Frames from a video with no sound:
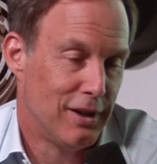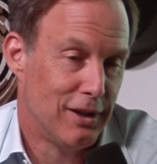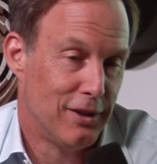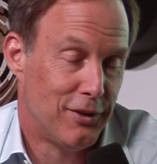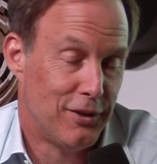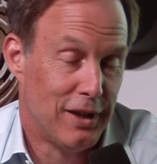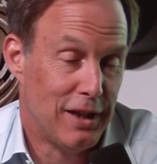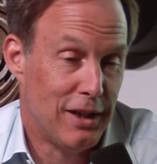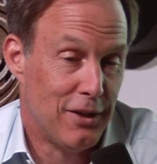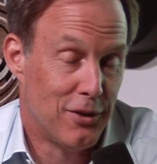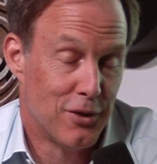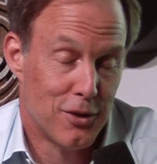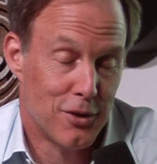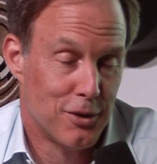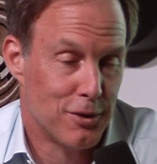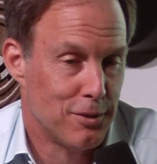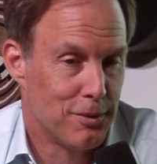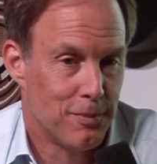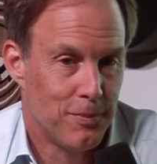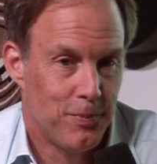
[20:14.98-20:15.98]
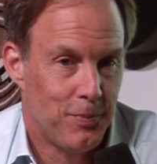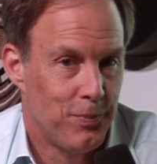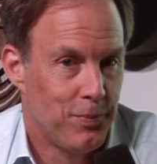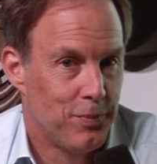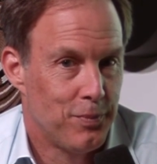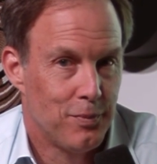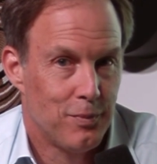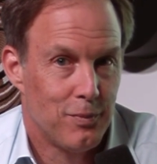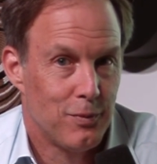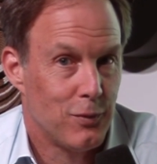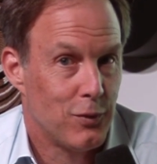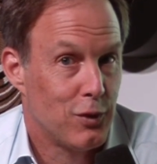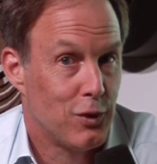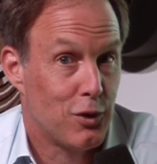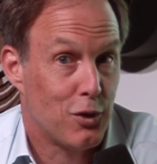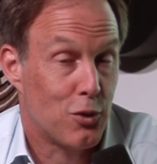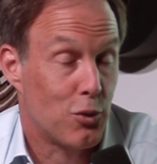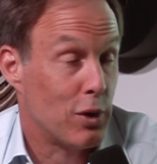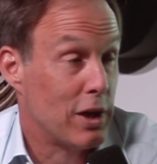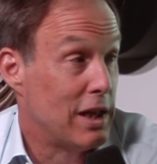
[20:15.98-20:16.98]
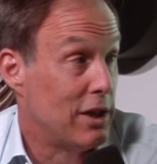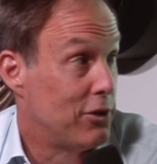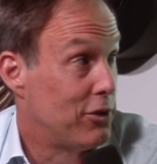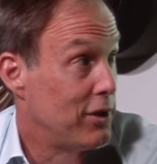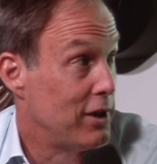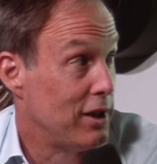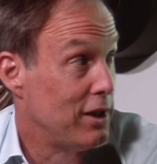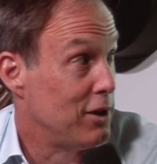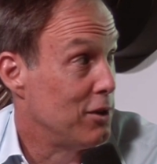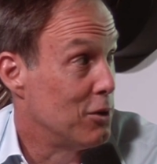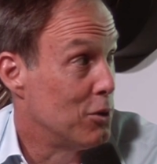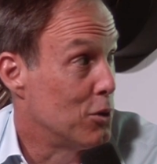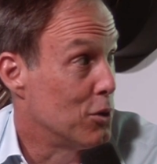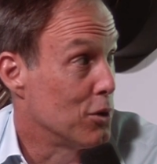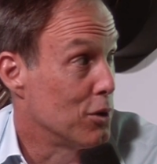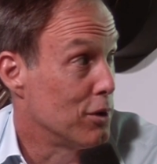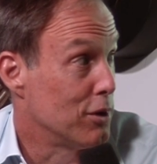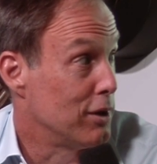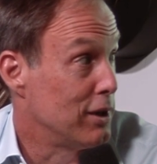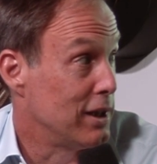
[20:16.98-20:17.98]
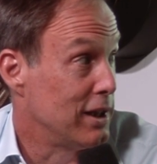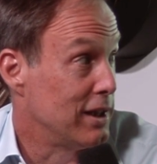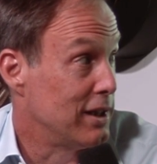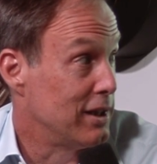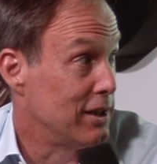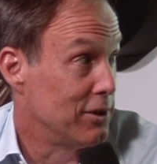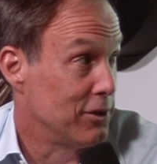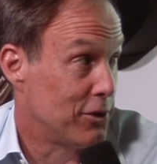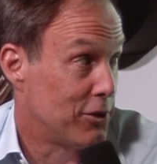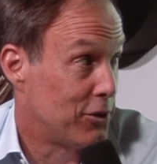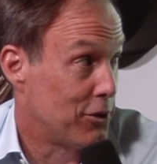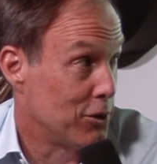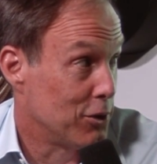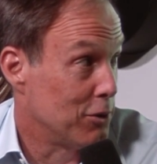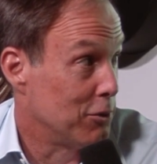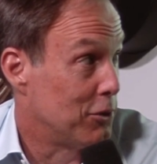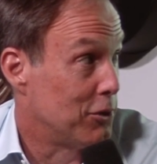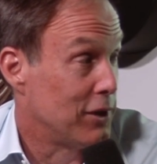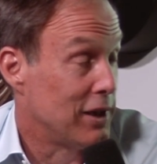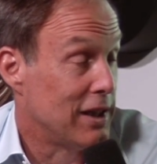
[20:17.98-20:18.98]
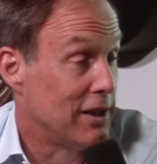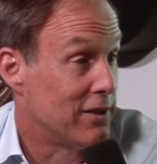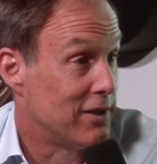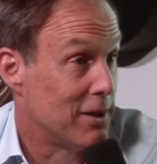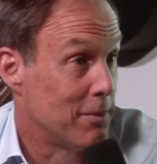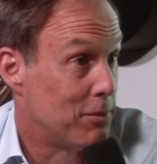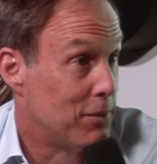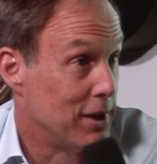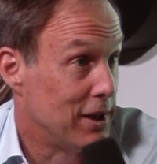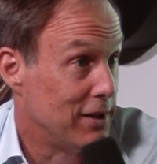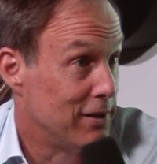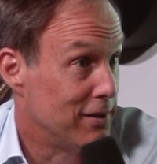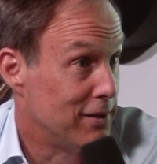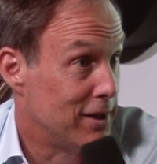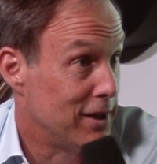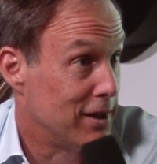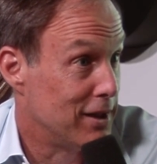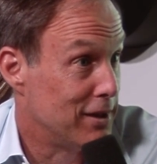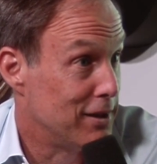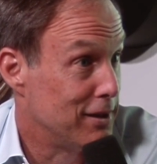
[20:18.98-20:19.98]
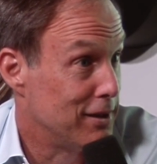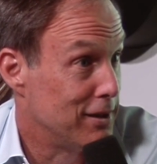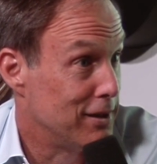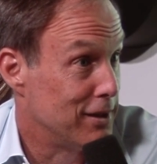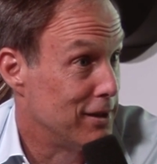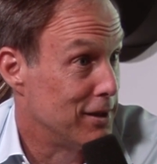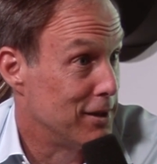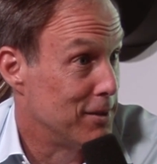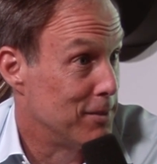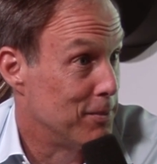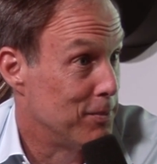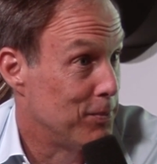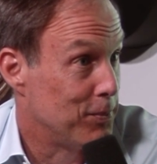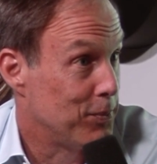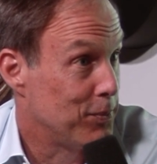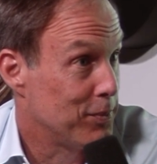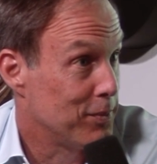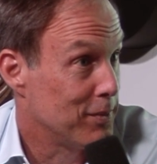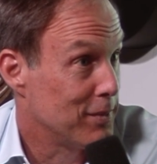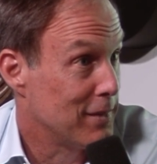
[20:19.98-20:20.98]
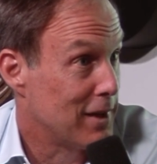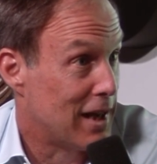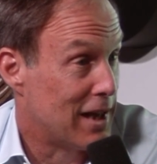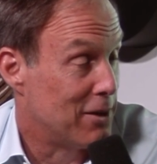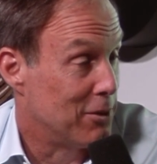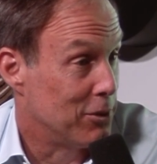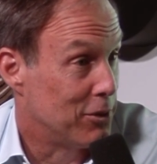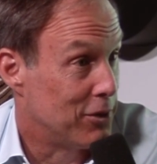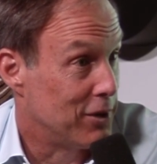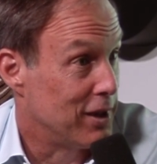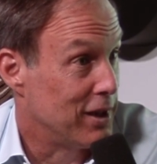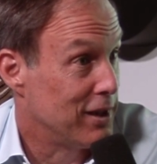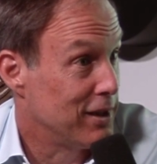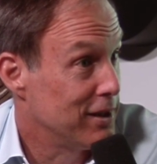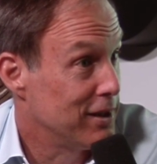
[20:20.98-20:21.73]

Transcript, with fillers: it's either crazy or it is sort of seeing something that um, I don't see.